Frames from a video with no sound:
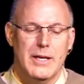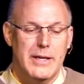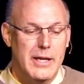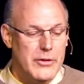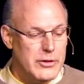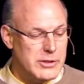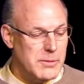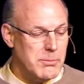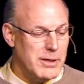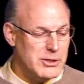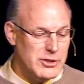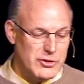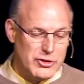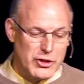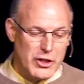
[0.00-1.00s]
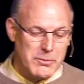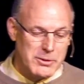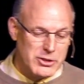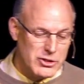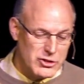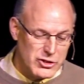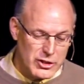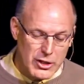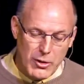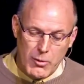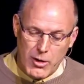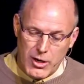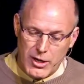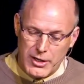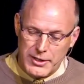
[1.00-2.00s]
Now there's a bunch of skirmishes that go
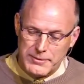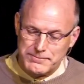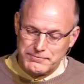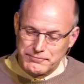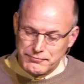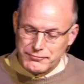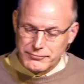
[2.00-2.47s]
on